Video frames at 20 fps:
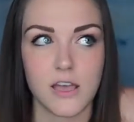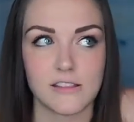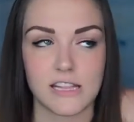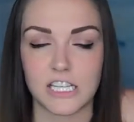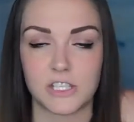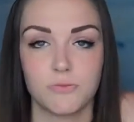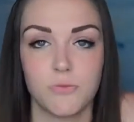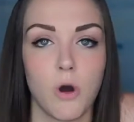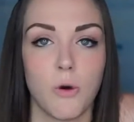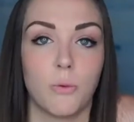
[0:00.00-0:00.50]

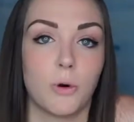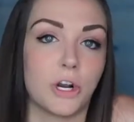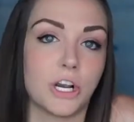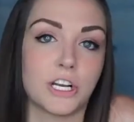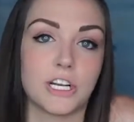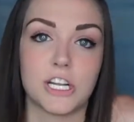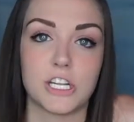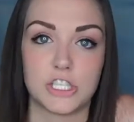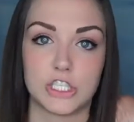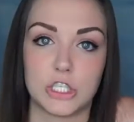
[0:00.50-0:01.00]
that's what we're
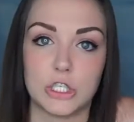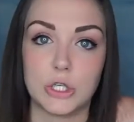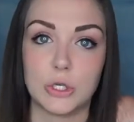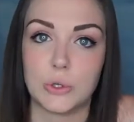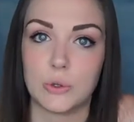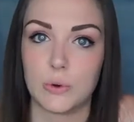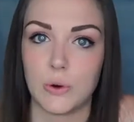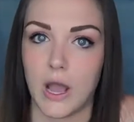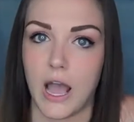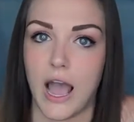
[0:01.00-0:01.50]
gonna
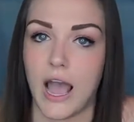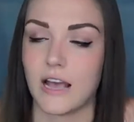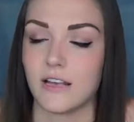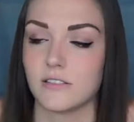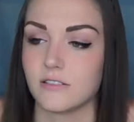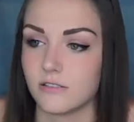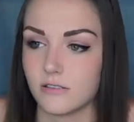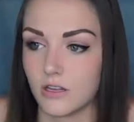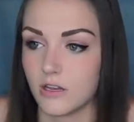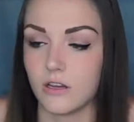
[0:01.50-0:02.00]
do
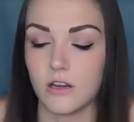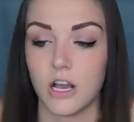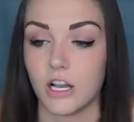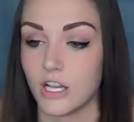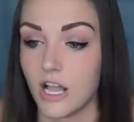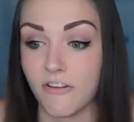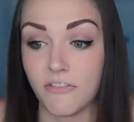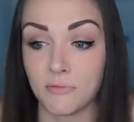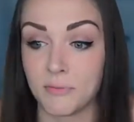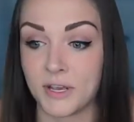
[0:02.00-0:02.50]
as
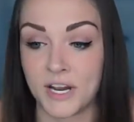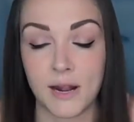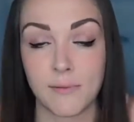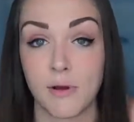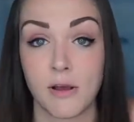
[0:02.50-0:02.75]
a government.